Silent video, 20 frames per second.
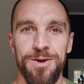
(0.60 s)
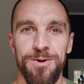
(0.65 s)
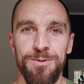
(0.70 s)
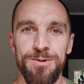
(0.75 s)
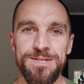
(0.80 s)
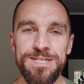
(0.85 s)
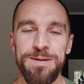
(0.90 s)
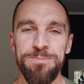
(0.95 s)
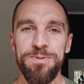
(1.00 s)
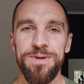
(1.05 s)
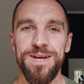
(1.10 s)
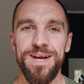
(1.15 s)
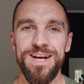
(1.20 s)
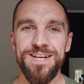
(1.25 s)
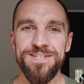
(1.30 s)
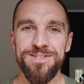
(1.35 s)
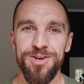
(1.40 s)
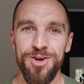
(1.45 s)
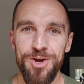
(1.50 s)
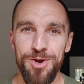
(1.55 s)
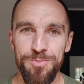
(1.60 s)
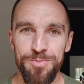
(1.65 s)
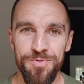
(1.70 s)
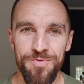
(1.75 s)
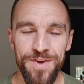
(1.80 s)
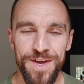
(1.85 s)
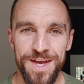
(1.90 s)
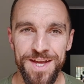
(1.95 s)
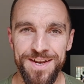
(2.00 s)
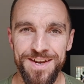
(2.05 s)
What's happening, guys? I hope
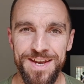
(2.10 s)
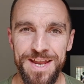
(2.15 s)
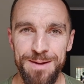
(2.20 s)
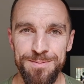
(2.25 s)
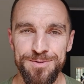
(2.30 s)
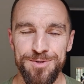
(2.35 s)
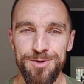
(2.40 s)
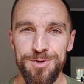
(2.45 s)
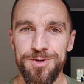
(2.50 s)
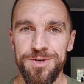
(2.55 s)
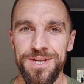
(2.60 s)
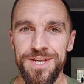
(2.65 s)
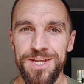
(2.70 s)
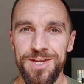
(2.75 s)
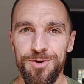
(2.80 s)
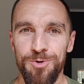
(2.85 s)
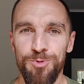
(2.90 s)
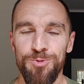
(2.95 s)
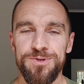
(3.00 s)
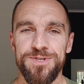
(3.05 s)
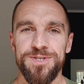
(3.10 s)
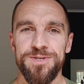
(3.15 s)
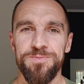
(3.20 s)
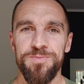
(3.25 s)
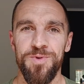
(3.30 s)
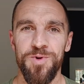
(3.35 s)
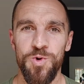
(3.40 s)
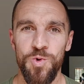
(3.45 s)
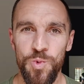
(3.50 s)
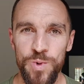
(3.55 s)
you've had an absolutely
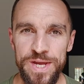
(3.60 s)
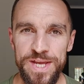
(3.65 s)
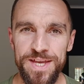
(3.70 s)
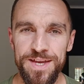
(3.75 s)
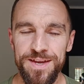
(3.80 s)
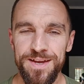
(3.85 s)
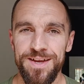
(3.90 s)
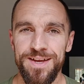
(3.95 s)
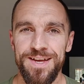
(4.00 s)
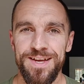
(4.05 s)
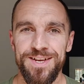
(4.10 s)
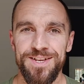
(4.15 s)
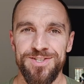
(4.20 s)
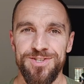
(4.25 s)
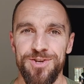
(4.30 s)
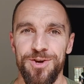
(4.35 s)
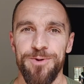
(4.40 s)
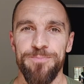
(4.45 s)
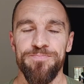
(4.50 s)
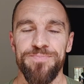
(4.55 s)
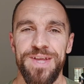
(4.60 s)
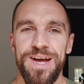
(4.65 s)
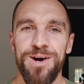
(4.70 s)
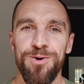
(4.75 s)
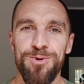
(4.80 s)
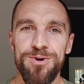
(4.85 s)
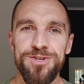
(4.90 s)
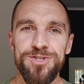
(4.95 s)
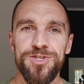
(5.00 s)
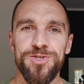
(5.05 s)
awesome week. So I
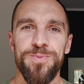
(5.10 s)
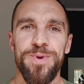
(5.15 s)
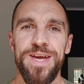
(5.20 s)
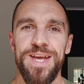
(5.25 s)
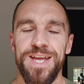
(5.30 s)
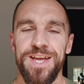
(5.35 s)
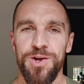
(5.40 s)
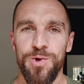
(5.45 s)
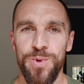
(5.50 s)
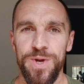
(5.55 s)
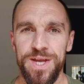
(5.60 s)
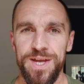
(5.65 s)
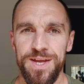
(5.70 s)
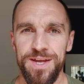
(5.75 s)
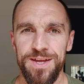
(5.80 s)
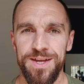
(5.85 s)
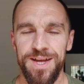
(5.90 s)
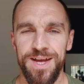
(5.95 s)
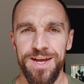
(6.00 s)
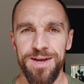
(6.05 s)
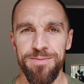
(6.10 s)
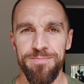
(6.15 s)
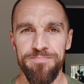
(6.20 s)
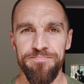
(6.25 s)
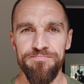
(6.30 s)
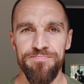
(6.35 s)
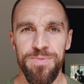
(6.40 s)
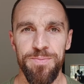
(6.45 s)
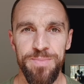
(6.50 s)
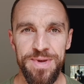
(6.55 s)
wanted to make a quick
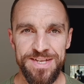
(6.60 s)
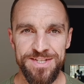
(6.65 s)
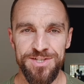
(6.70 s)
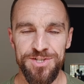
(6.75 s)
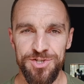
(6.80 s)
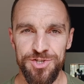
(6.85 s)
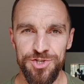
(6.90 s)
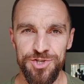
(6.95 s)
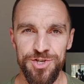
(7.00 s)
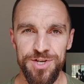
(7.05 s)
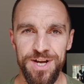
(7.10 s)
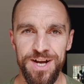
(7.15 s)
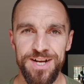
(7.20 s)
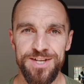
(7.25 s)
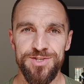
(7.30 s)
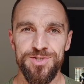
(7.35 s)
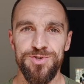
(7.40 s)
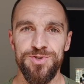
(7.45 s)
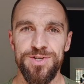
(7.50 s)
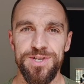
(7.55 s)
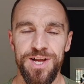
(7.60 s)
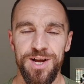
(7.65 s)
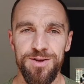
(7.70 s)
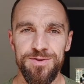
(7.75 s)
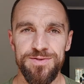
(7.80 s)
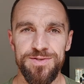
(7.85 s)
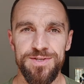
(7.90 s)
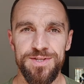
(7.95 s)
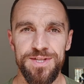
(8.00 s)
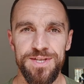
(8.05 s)
message to you guys to
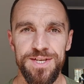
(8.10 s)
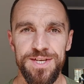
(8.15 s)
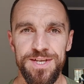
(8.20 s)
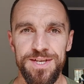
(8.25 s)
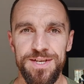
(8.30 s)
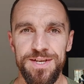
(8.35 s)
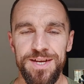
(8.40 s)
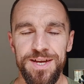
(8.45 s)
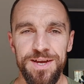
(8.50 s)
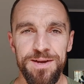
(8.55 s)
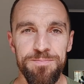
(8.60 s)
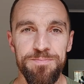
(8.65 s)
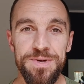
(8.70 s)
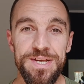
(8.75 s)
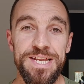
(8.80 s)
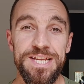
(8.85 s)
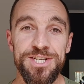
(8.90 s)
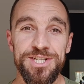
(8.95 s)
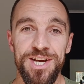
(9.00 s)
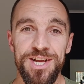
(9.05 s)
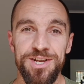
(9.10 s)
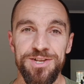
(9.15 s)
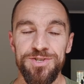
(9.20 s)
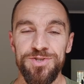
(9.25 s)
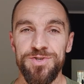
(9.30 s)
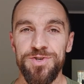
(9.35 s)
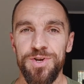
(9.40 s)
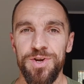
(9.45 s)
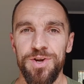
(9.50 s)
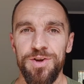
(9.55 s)
announce the mini
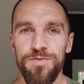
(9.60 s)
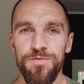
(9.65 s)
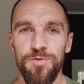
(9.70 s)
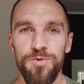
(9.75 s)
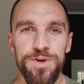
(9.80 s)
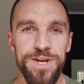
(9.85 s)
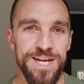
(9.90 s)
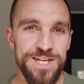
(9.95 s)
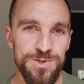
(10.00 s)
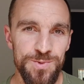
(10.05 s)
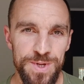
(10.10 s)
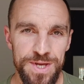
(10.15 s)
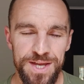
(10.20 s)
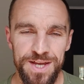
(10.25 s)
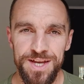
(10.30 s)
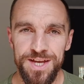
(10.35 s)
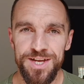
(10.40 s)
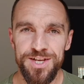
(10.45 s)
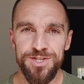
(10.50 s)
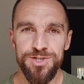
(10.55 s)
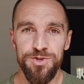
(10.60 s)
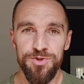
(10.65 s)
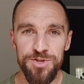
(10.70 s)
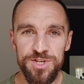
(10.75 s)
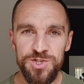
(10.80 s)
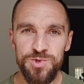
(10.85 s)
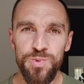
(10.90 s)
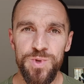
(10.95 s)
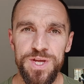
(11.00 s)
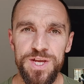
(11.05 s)
challenge for next week. So
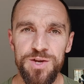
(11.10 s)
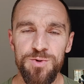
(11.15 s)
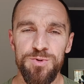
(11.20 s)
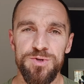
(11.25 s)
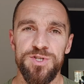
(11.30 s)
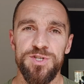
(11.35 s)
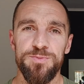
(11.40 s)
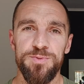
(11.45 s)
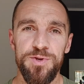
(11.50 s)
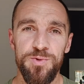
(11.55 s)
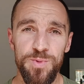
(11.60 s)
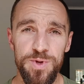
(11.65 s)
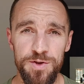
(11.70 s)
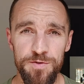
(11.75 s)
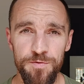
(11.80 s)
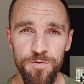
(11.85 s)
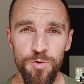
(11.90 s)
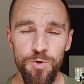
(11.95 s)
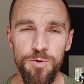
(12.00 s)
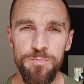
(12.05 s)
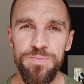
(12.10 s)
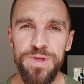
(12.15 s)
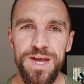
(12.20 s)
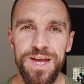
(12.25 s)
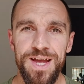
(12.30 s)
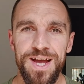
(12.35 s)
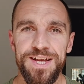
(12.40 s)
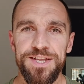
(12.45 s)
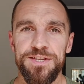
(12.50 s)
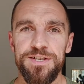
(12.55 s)
this week, which has been week four,
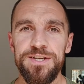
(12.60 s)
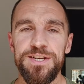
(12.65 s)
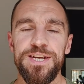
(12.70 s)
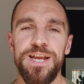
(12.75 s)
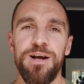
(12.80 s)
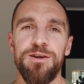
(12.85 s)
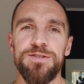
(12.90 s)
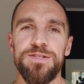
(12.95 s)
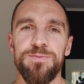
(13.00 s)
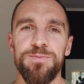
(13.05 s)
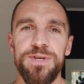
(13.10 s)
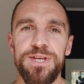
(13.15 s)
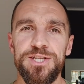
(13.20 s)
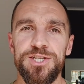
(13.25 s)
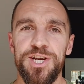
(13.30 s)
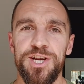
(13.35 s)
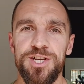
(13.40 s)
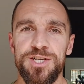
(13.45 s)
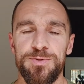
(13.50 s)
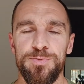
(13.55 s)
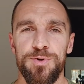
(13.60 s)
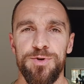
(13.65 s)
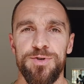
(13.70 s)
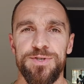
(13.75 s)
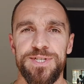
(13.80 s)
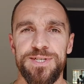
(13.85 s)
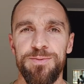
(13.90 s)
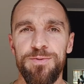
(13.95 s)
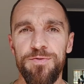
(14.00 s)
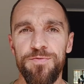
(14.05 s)
I didn't announce the mini challenge
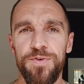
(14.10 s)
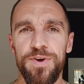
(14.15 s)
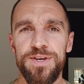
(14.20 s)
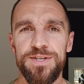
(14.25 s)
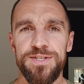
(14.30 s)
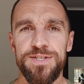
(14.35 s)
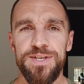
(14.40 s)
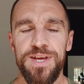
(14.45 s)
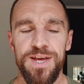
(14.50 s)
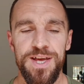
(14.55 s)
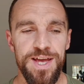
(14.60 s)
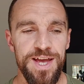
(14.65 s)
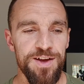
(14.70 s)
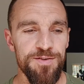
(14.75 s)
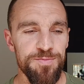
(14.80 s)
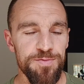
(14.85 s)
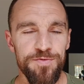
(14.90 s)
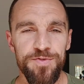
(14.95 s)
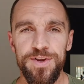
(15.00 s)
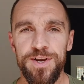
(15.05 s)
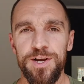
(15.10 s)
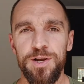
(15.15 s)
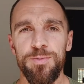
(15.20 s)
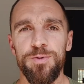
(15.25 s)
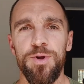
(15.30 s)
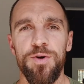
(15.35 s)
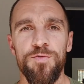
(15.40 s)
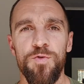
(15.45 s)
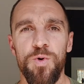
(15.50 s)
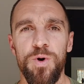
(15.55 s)
because some of us have been feeling a
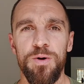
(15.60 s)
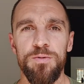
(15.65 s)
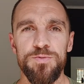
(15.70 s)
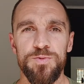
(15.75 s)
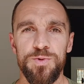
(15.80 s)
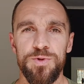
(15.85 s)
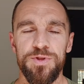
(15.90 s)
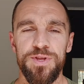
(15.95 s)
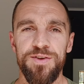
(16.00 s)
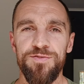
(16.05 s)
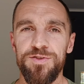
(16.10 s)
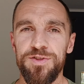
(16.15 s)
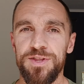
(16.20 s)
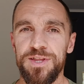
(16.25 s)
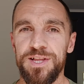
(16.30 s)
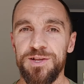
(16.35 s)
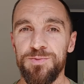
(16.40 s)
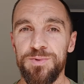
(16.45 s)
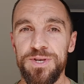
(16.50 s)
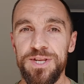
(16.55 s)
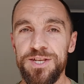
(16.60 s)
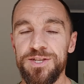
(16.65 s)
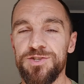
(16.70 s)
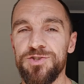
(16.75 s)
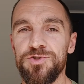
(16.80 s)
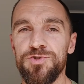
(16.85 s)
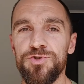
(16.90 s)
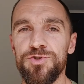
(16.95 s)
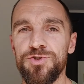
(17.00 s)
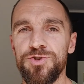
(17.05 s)
little bit overwhelmed with everything that we needed
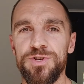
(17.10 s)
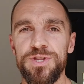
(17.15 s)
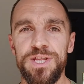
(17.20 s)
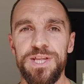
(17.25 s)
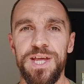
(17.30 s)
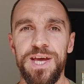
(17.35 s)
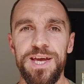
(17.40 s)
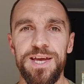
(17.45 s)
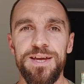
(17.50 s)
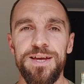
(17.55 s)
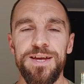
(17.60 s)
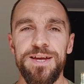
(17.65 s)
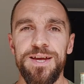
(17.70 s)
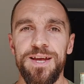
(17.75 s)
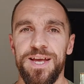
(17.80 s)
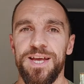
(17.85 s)
to do during the day.